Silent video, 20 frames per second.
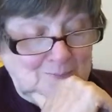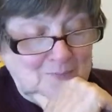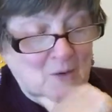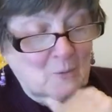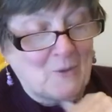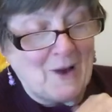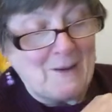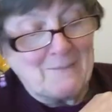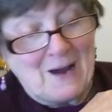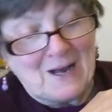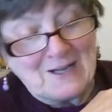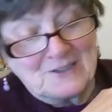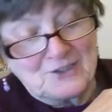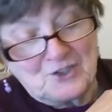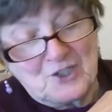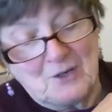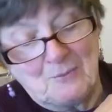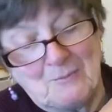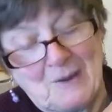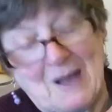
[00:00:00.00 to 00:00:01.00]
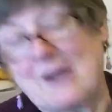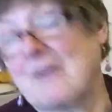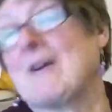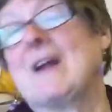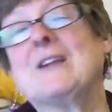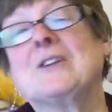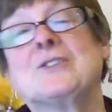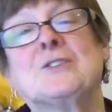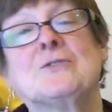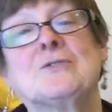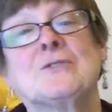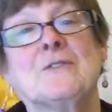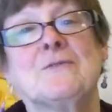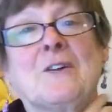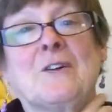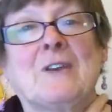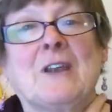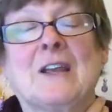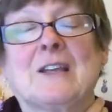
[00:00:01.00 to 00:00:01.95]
where my grandchildren are very